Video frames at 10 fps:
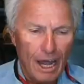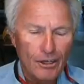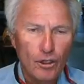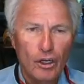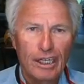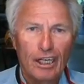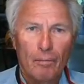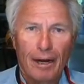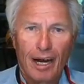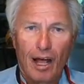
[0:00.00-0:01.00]
I took it
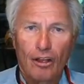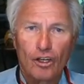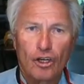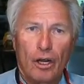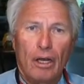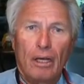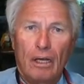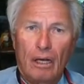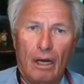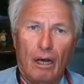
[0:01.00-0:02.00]
into my college
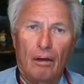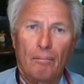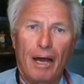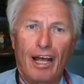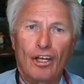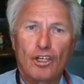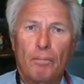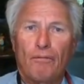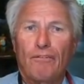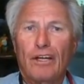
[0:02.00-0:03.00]

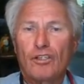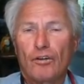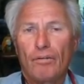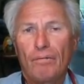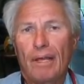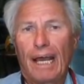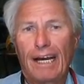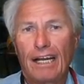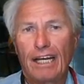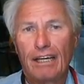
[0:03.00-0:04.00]
biology professor,
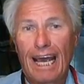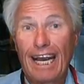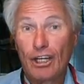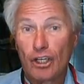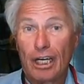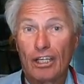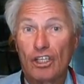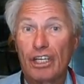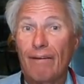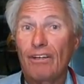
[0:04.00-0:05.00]
and he aged it
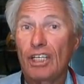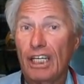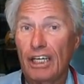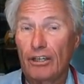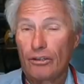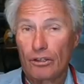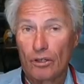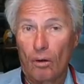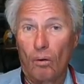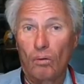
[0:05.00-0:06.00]
at 17
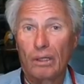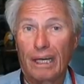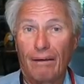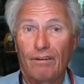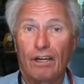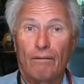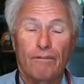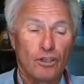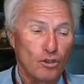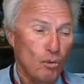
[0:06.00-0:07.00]
years old and gave it an
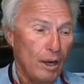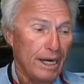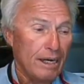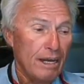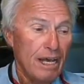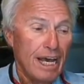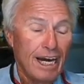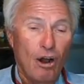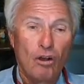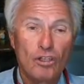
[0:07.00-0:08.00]
official weight.
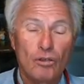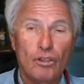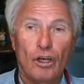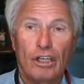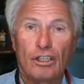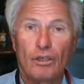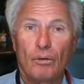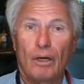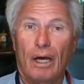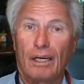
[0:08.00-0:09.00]
And I also took it
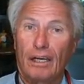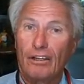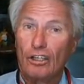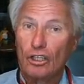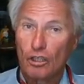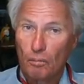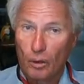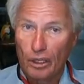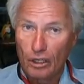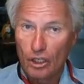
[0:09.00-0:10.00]
to another
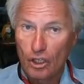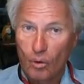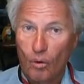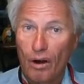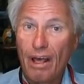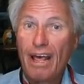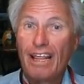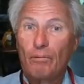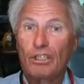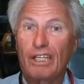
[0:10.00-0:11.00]
sporting goods store
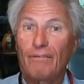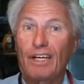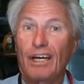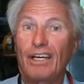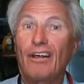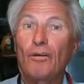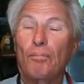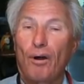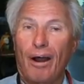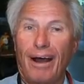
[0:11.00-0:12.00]
that was giving
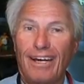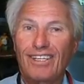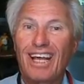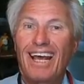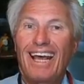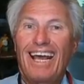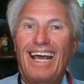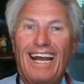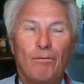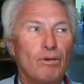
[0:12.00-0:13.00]
another prize,
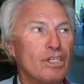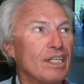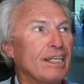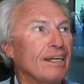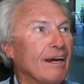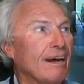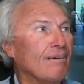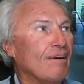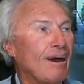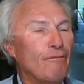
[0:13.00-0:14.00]
and it was the
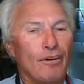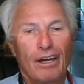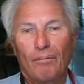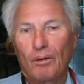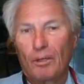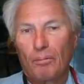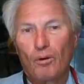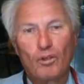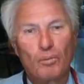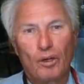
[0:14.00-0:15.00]
I forgot what
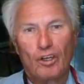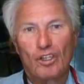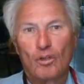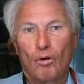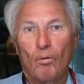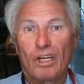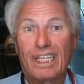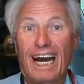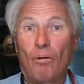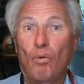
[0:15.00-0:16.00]
the sporting goods store
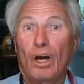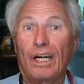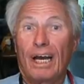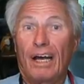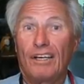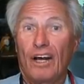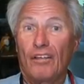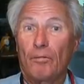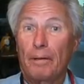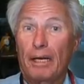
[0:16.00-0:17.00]
was, and I won
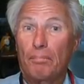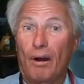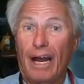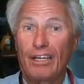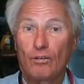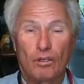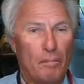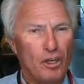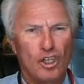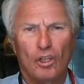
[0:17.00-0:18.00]
another big prize. It
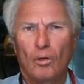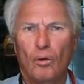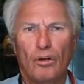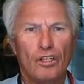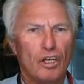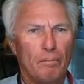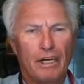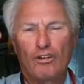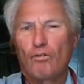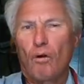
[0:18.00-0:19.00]
was a bunch of lures and
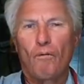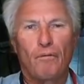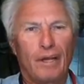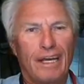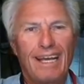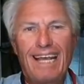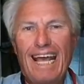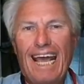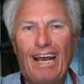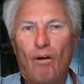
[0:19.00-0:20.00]
a big trophy,
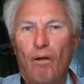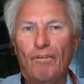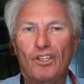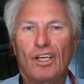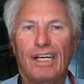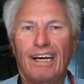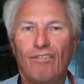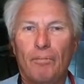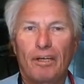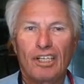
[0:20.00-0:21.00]
and all of a sudden
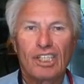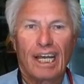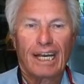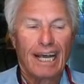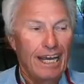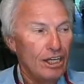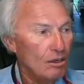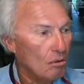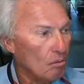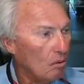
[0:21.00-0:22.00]
everybody's saying, hey,
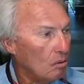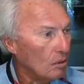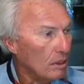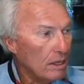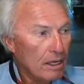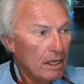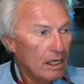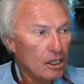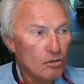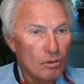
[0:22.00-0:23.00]
you know, Roland
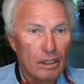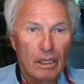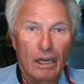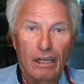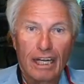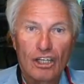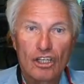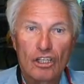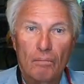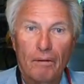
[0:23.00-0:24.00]
is really
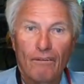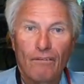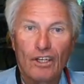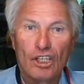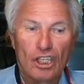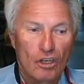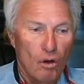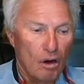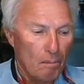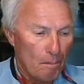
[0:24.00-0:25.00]
catching some big fish. He's
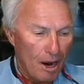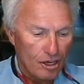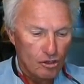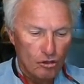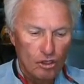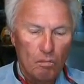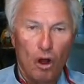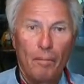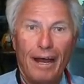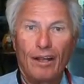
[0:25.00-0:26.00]
caught a monster
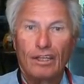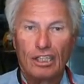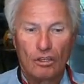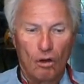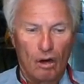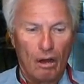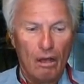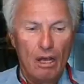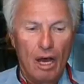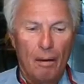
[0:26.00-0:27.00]
smallmouth, he's
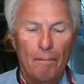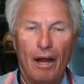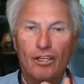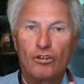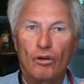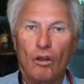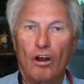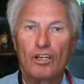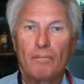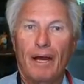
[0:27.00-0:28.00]
caught a monster
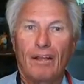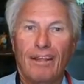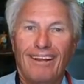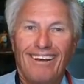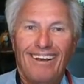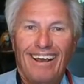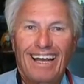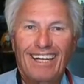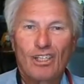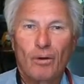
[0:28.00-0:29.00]
largemouth.
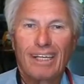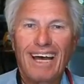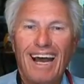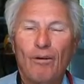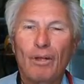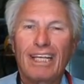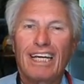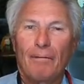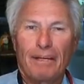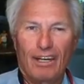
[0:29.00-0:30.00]
And so it kind of
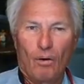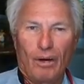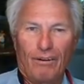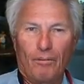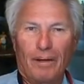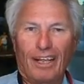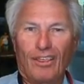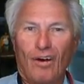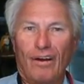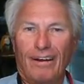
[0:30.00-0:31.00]
really got me going.
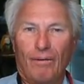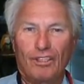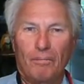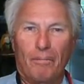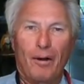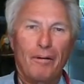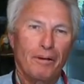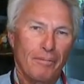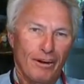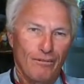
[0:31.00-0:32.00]
Everybody thought I was
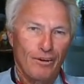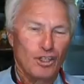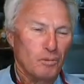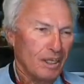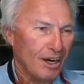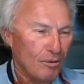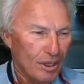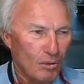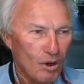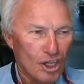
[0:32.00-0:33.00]
probably a better fisherman than I
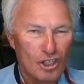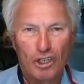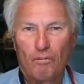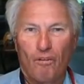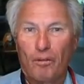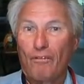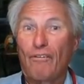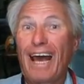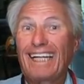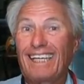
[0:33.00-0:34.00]
really was, just from
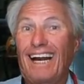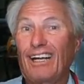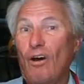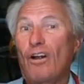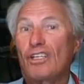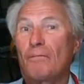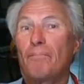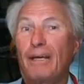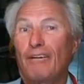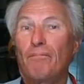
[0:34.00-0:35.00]
the fact that I caught
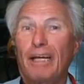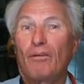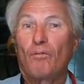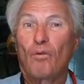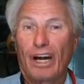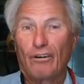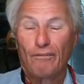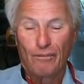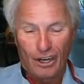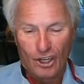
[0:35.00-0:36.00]
some big, big
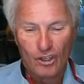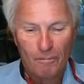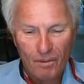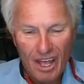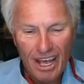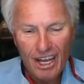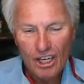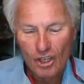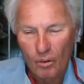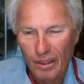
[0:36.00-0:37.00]
record fish.
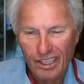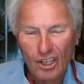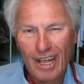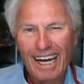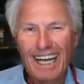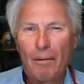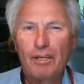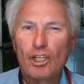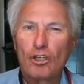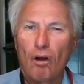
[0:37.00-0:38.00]
So that
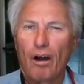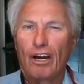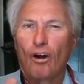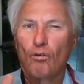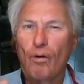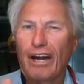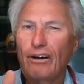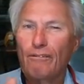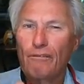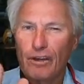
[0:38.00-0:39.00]
got me started on
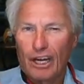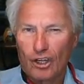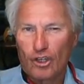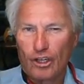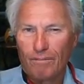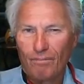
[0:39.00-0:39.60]
record fish.